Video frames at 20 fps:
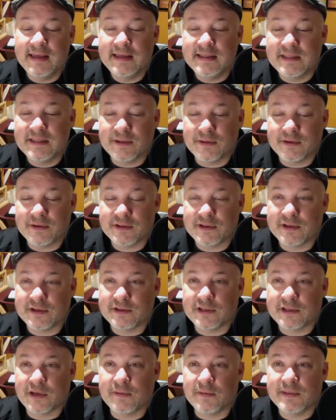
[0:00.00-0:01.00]
So
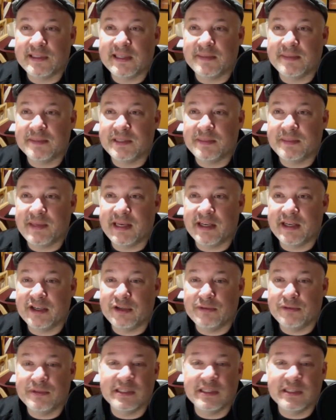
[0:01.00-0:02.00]
there's always seems to be a
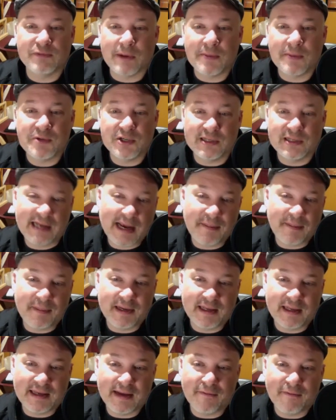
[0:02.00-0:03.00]
new disruption
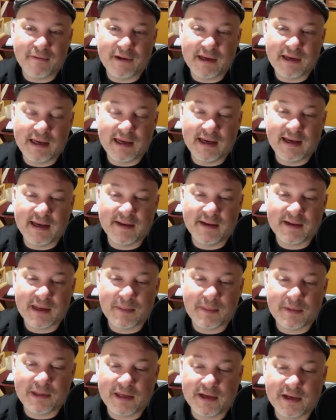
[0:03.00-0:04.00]
happening every
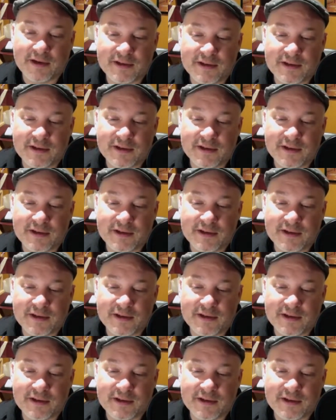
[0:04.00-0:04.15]
couple of years